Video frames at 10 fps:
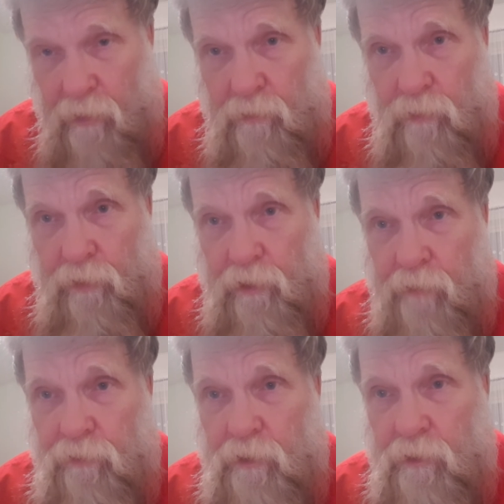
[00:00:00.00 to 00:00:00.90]
I know that
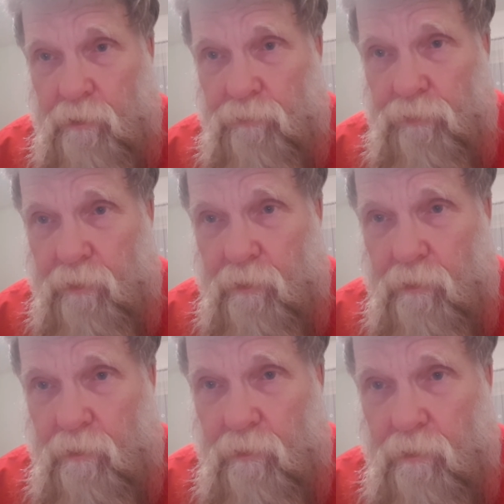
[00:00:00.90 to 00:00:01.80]
every
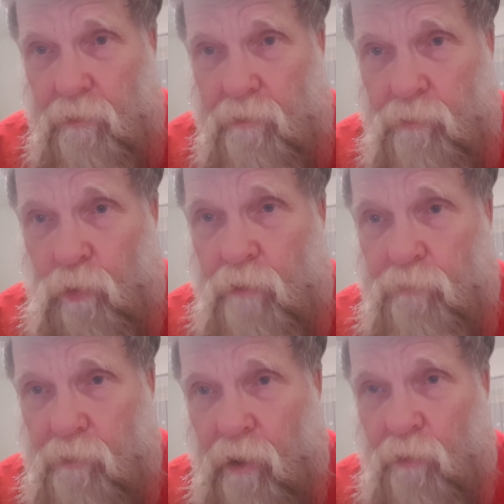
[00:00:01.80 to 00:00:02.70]

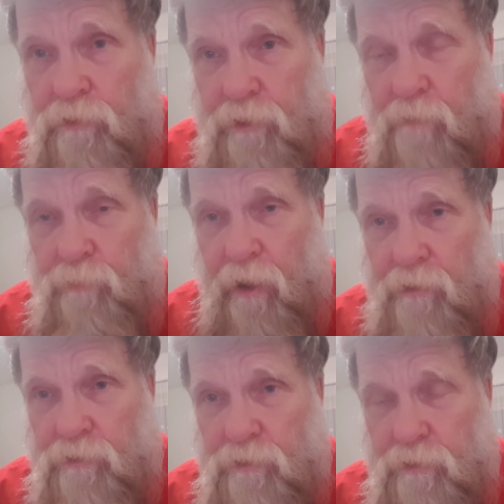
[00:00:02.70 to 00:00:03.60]
24 hours that
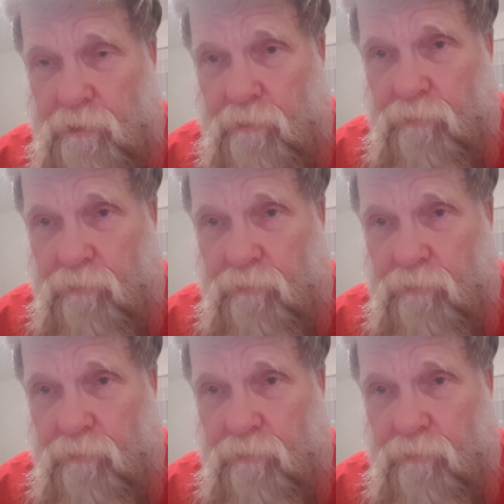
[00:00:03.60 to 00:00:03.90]
passes,